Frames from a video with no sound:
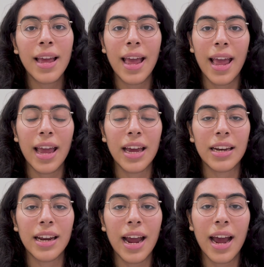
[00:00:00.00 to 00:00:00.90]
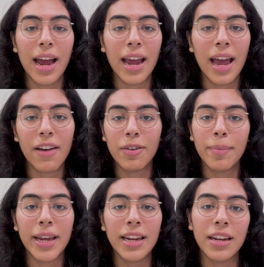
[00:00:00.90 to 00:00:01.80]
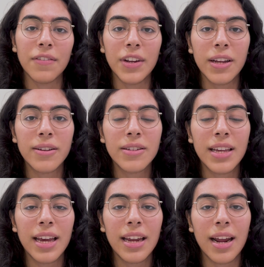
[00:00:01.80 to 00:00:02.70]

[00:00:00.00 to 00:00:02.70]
and I haven't made any videos yet,